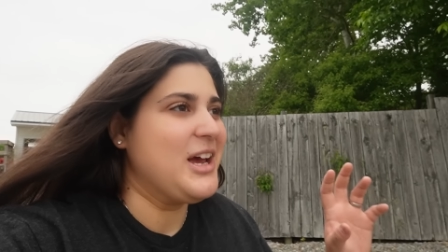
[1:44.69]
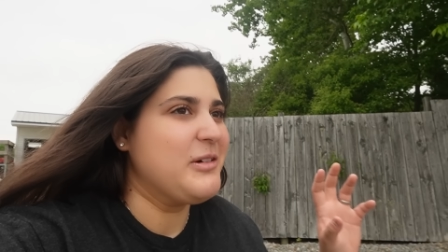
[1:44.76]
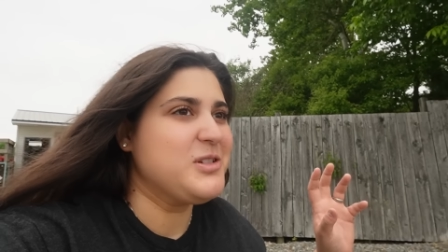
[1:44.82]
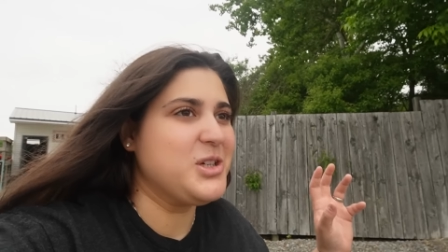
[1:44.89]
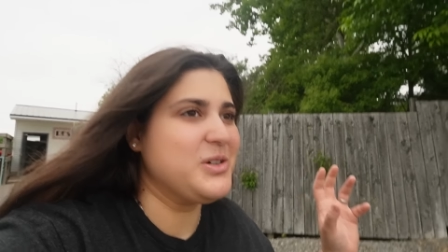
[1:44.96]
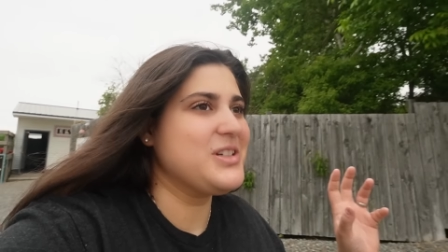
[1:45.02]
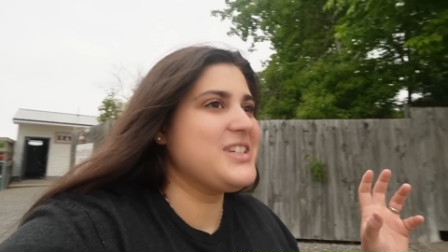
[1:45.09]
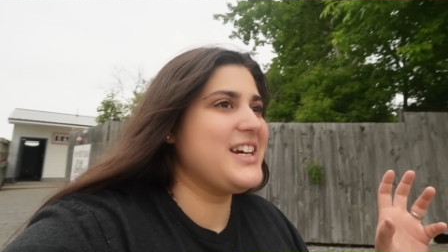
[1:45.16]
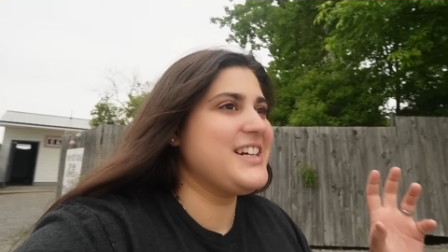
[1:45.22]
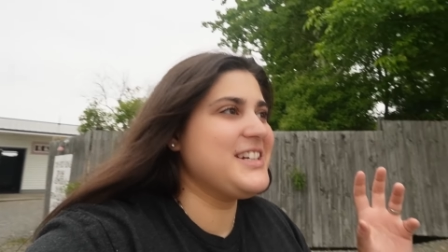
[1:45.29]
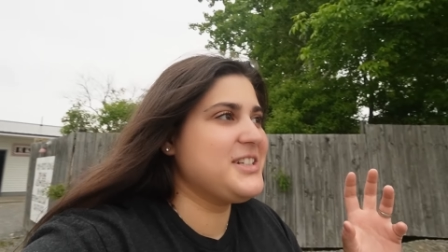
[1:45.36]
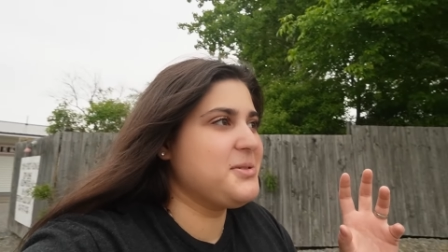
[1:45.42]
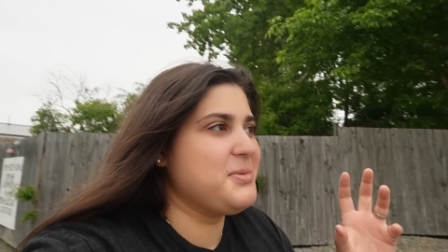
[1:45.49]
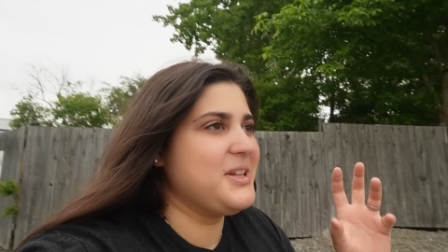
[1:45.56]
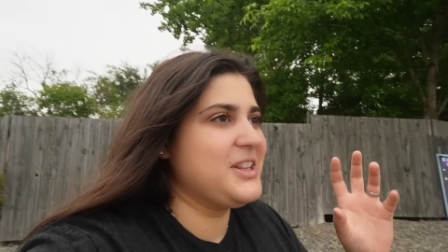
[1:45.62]
I'm so
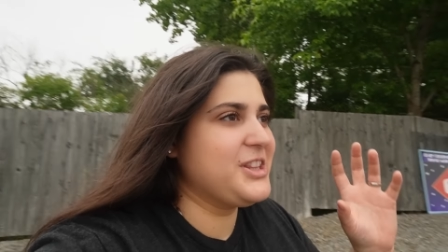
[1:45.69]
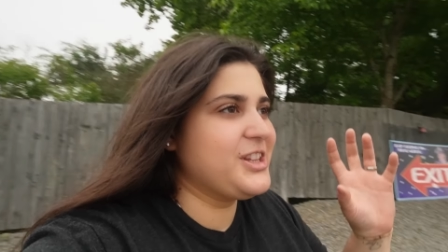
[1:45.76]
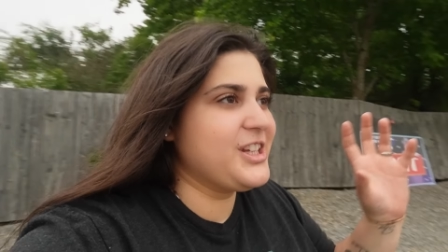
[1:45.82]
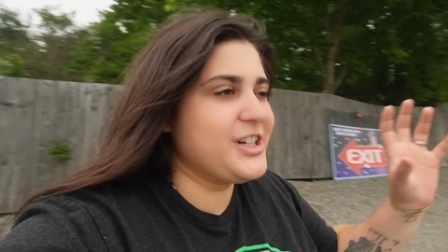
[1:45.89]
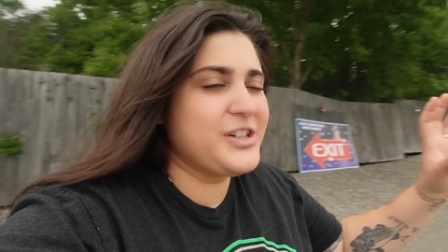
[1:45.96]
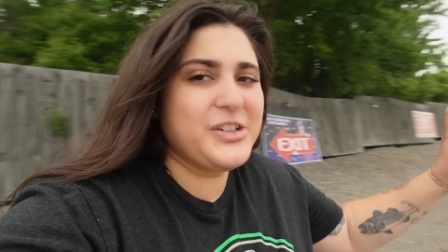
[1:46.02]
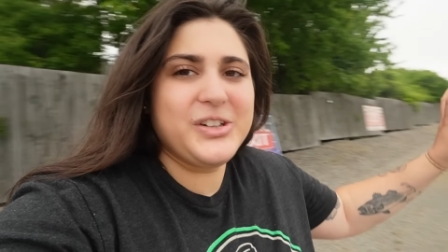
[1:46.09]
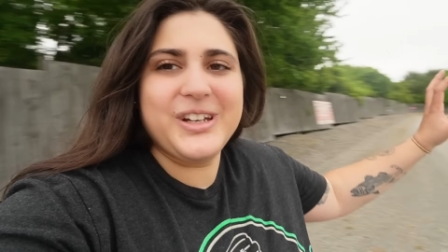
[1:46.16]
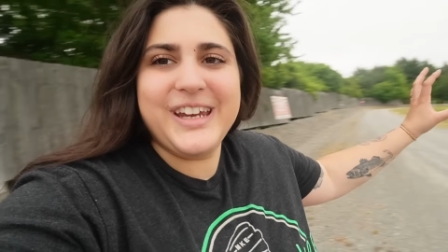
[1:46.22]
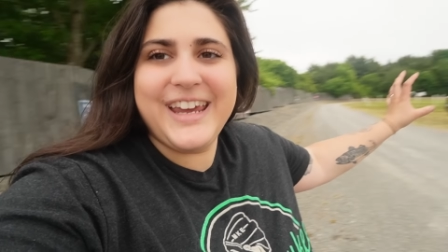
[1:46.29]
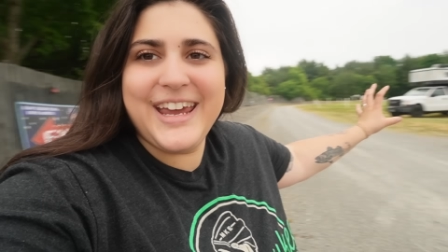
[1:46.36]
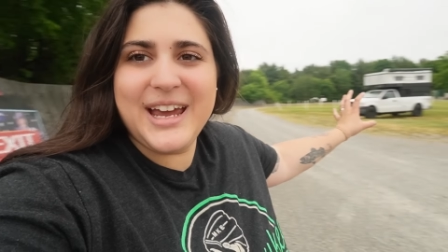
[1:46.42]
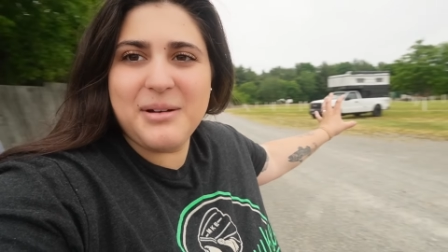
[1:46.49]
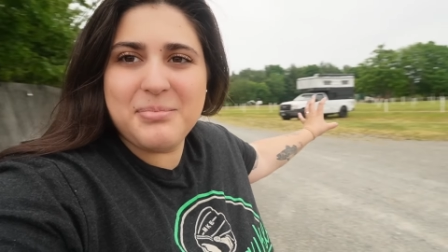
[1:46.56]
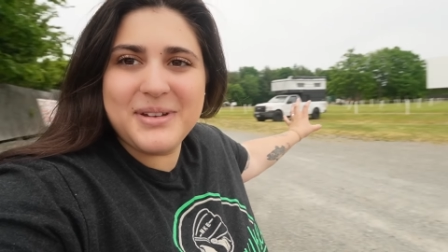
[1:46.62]
excited to be literally
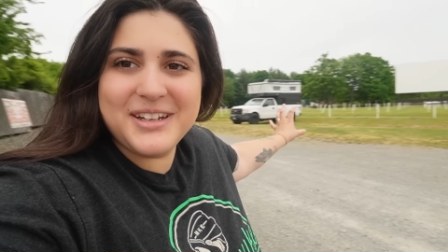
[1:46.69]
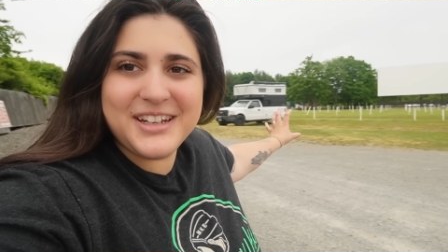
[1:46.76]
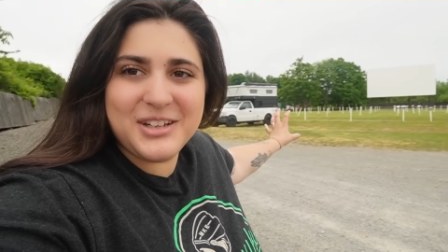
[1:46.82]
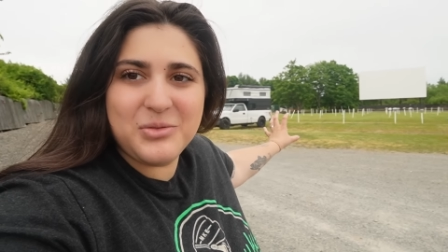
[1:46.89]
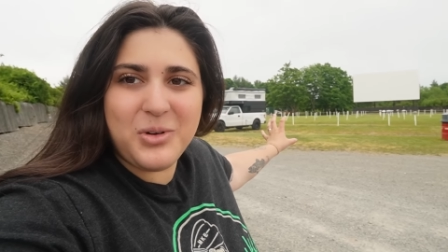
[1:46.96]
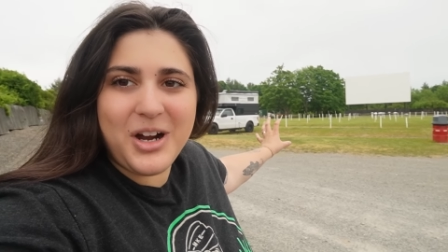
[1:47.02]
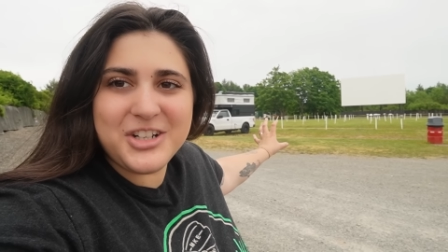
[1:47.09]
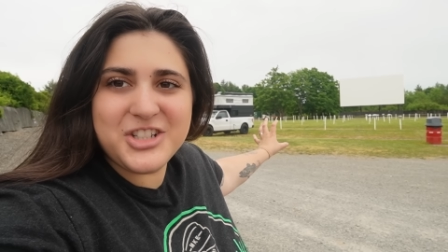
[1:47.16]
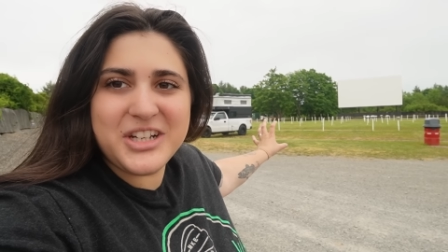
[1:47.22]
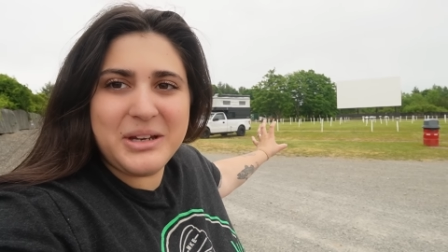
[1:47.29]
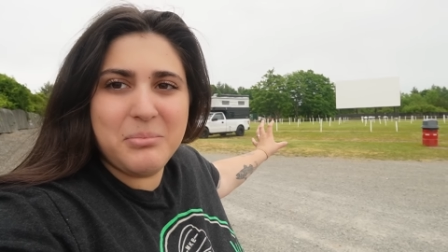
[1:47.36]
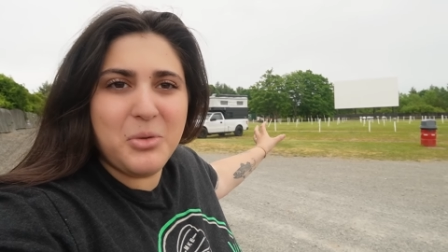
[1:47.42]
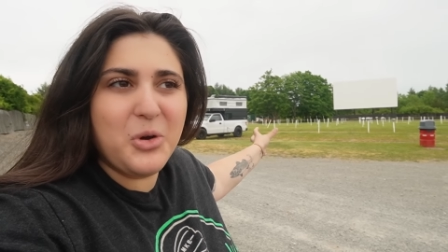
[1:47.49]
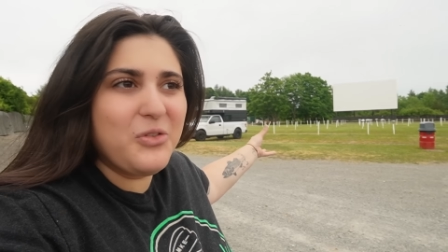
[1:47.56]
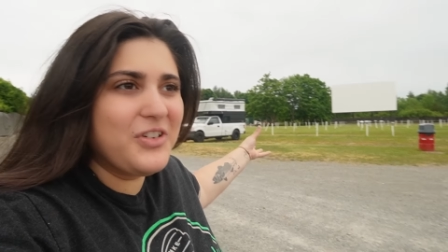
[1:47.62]
camping and watching
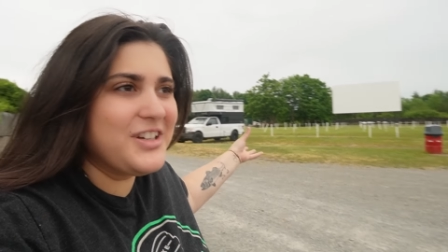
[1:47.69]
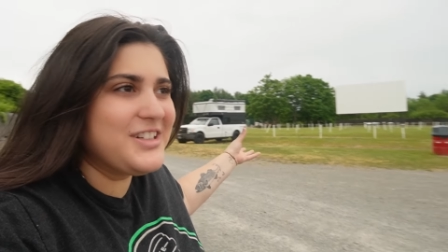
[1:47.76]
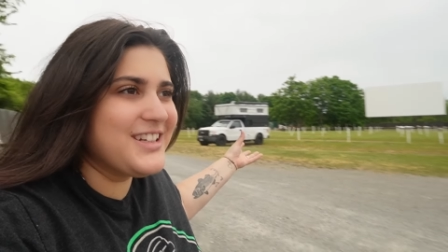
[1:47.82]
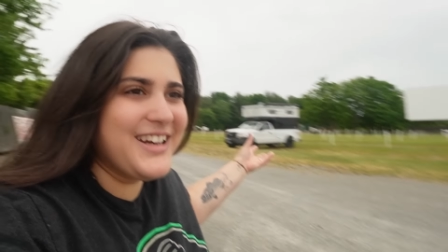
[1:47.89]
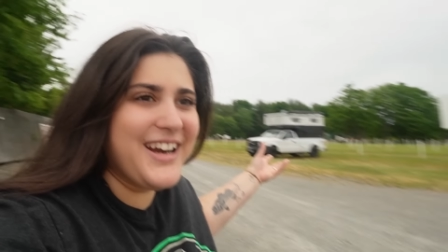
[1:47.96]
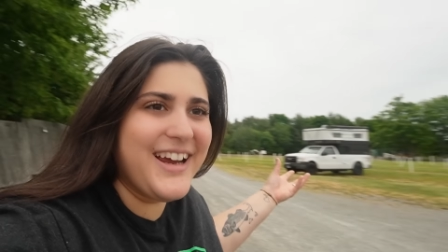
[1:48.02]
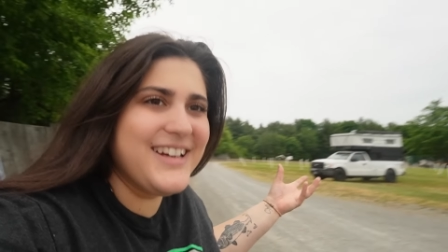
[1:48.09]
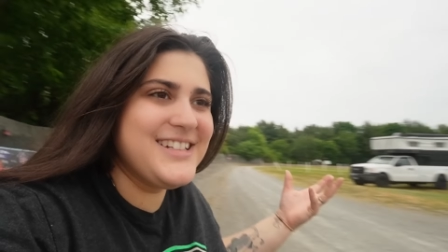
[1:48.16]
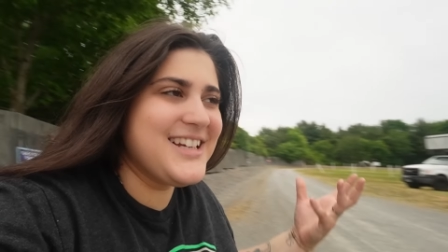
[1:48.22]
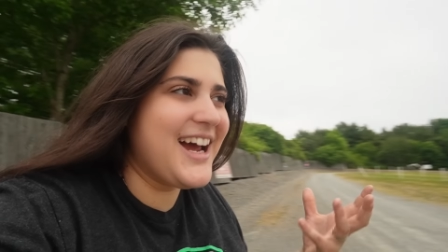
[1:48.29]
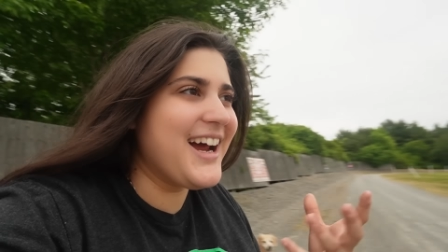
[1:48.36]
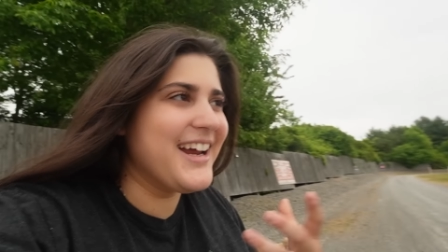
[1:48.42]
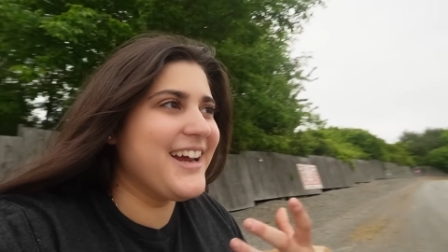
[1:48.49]
a movie tonight.